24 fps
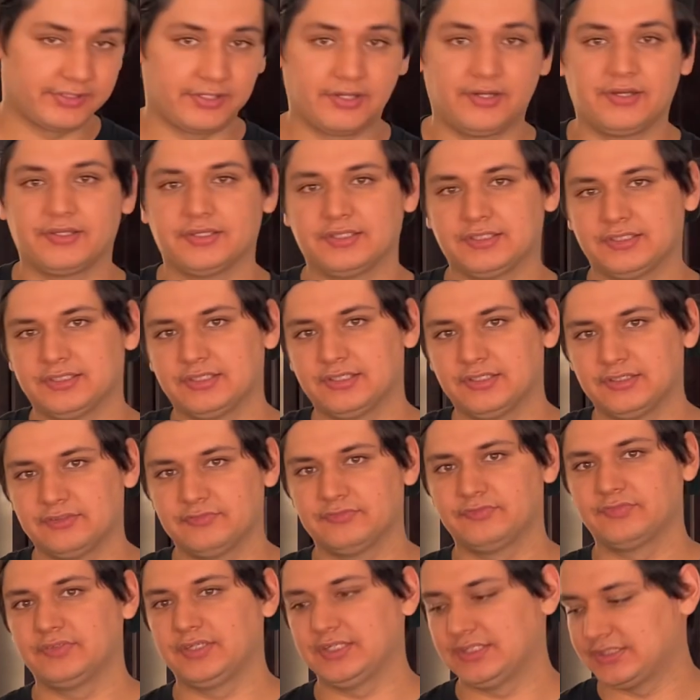on the
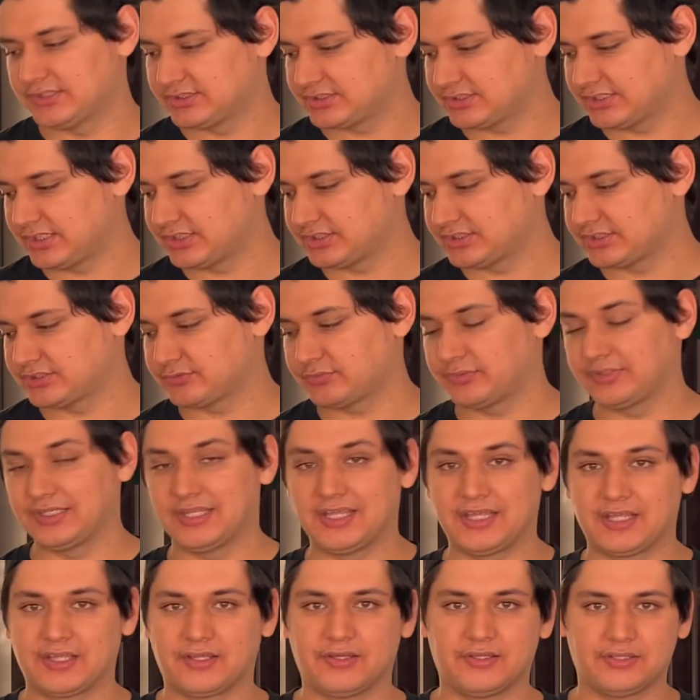dove, and it's not just
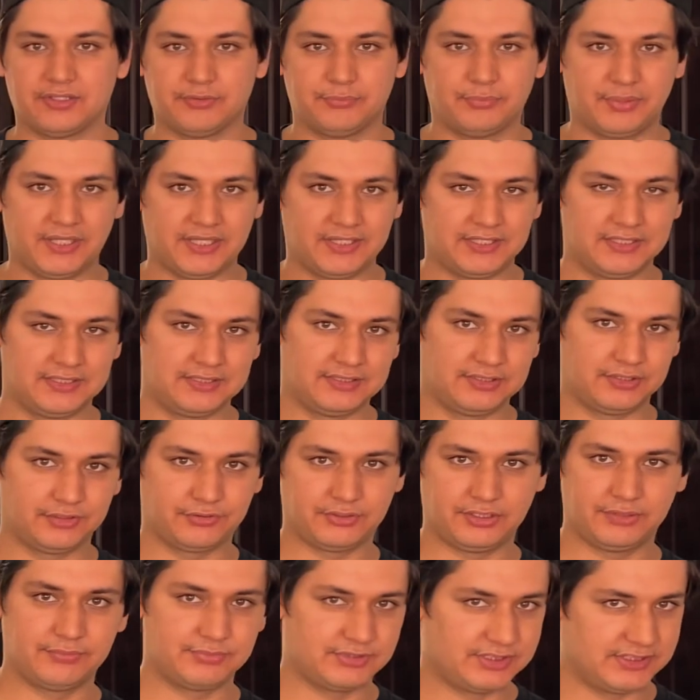relying on the bacon and the
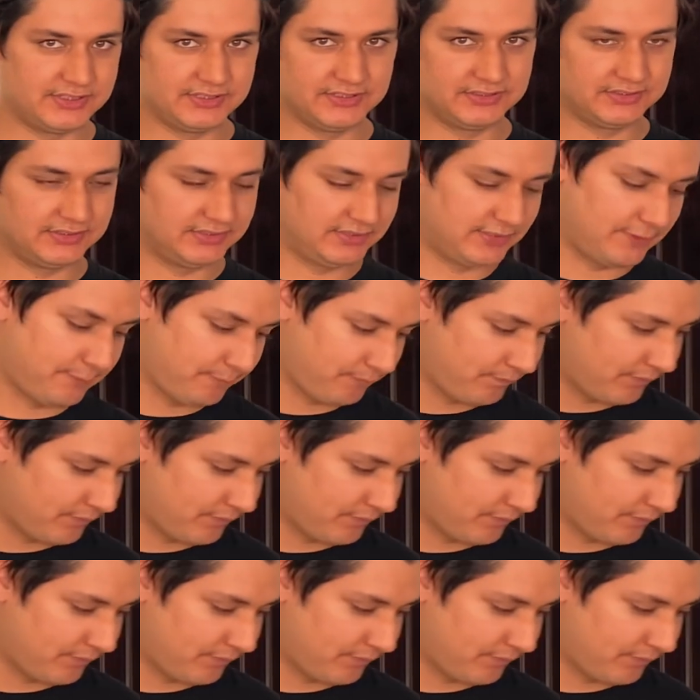cream cheese and